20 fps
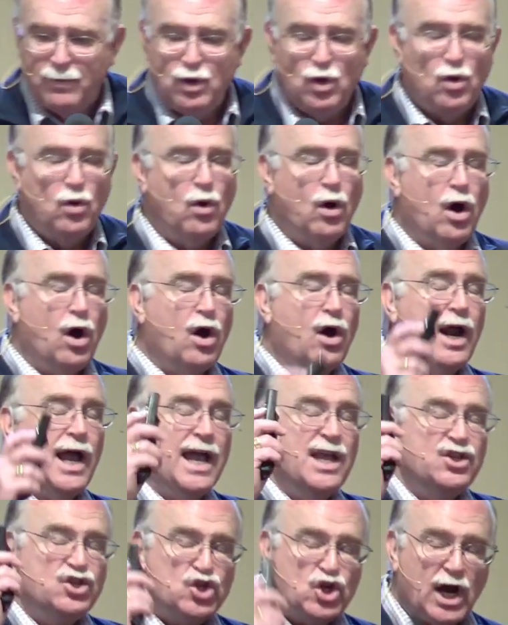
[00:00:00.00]
You
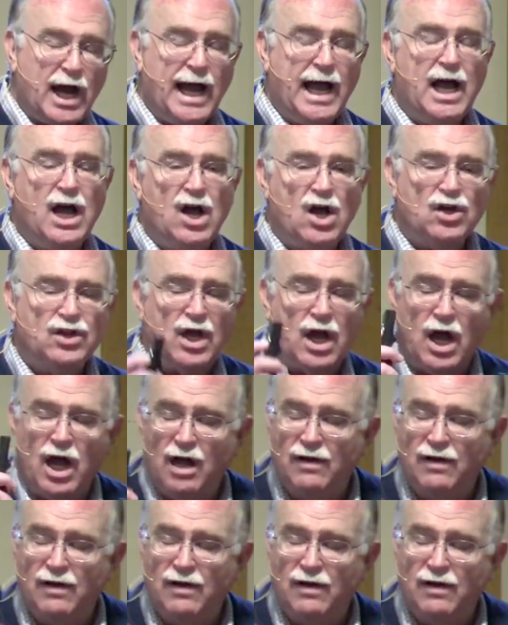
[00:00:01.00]
are a child